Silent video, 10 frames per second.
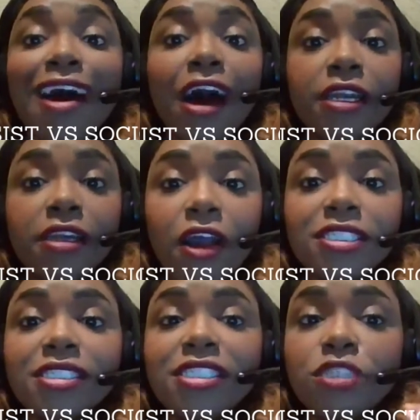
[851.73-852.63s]
A
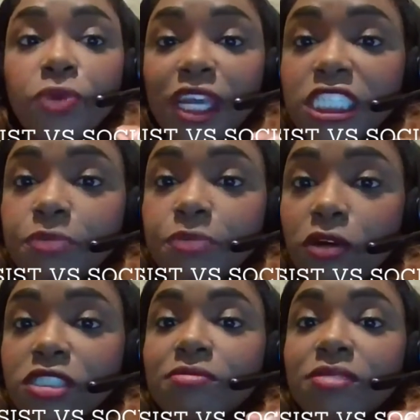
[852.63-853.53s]
narcissist would
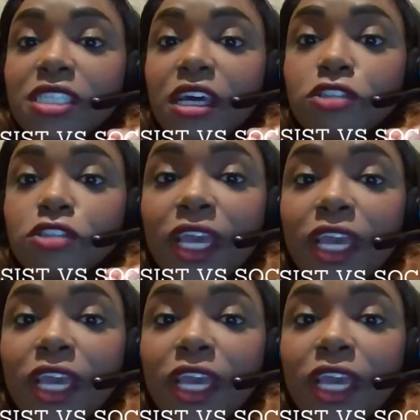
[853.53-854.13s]
expose themselves way